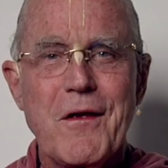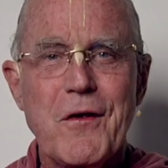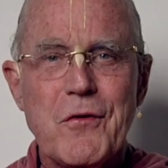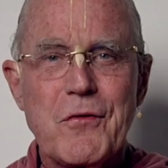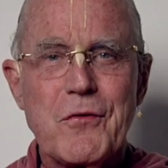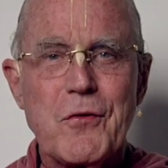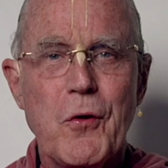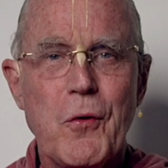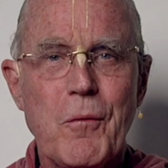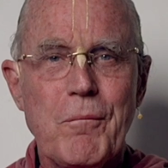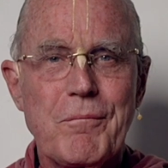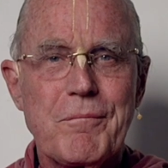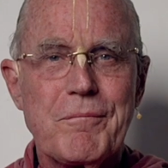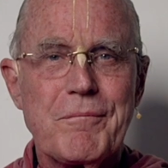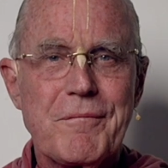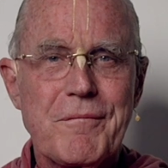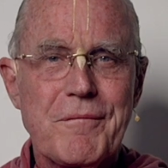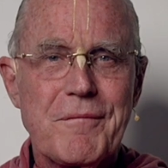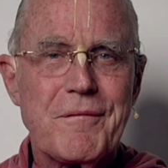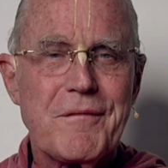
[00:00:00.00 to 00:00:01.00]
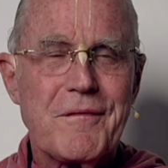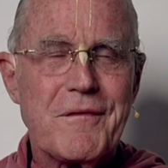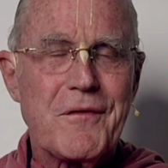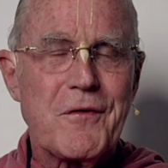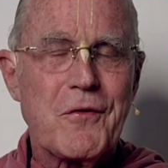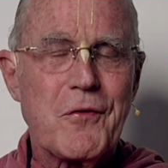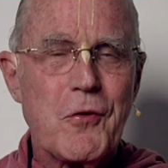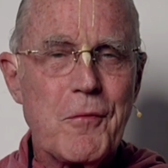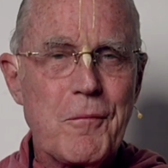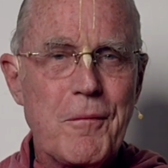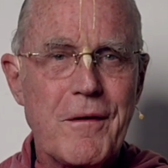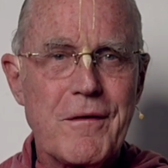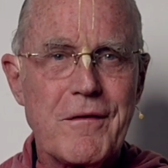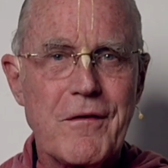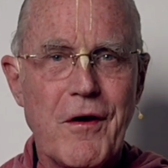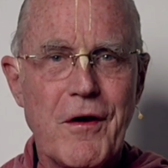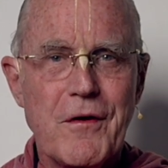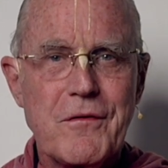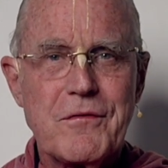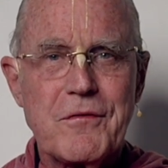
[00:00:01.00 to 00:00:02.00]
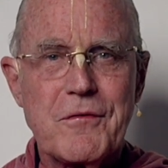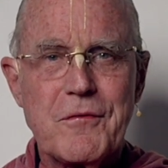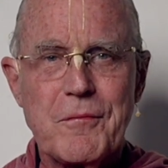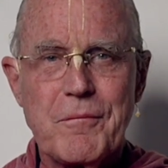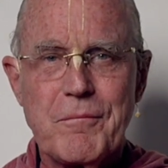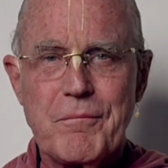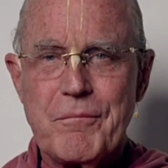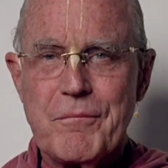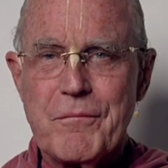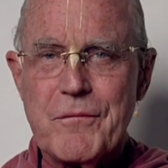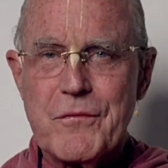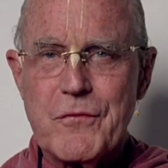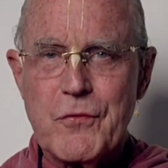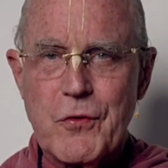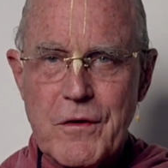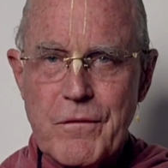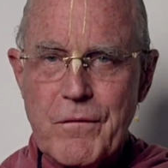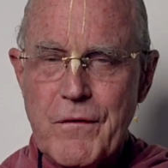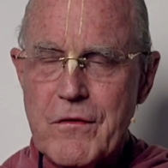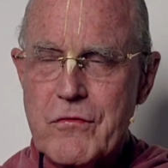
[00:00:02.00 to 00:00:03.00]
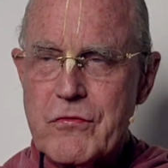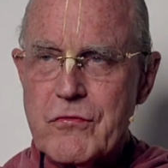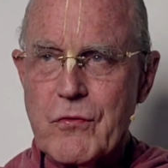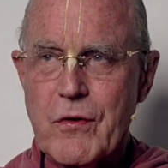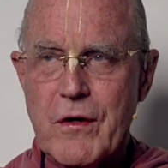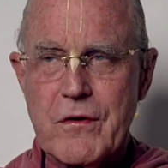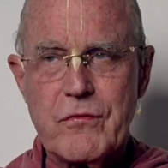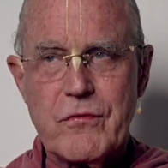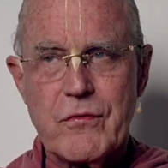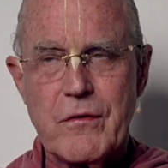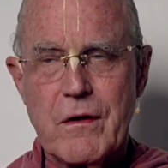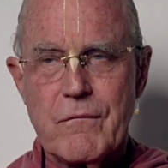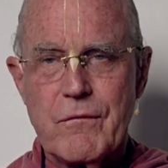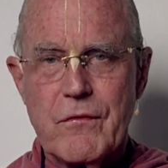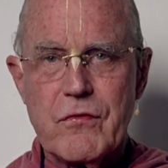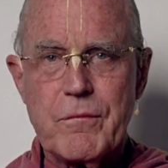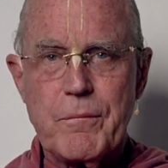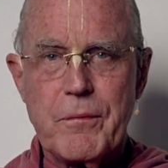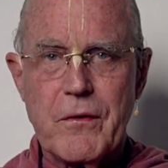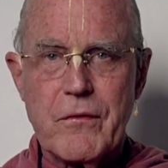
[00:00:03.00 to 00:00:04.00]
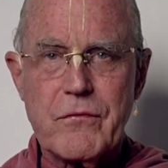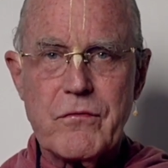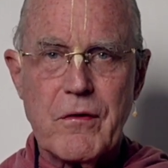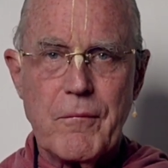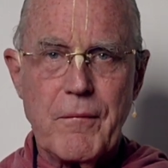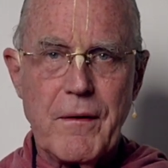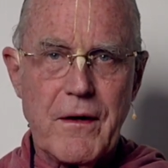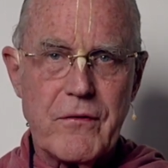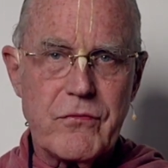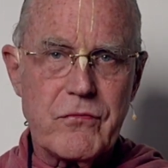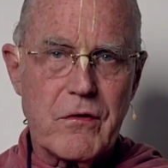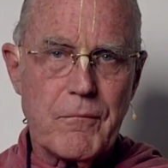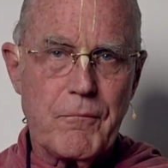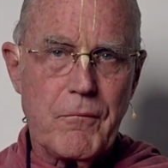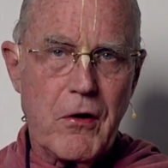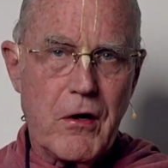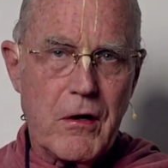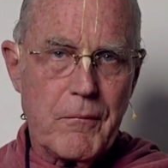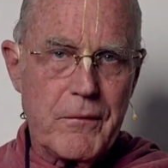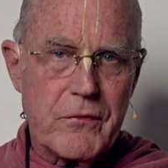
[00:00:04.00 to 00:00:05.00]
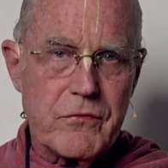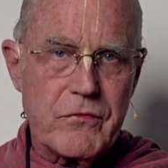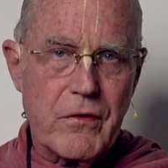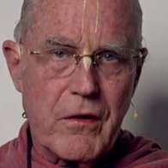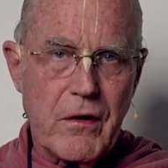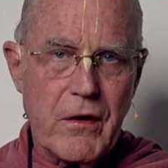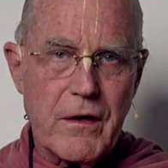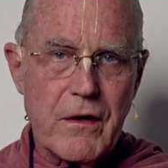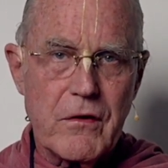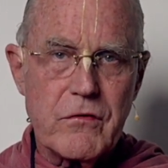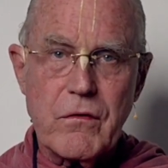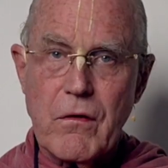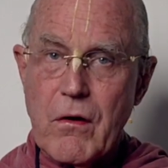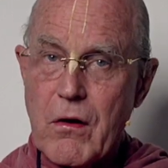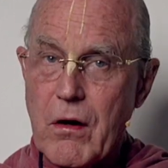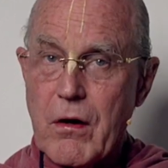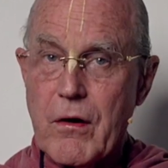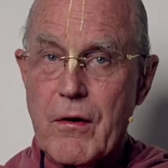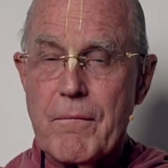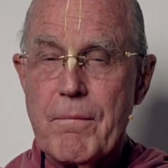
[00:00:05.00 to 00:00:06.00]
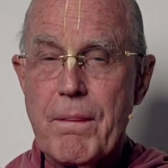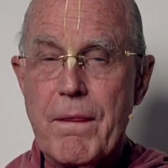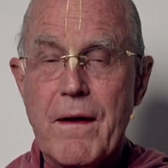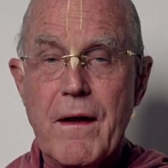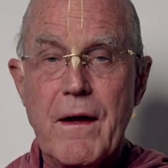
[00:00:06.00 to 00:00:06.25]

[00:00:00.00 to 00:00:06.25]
So Kumbhan Das took the instruction of his spiritual master Vallabhacharya to heart,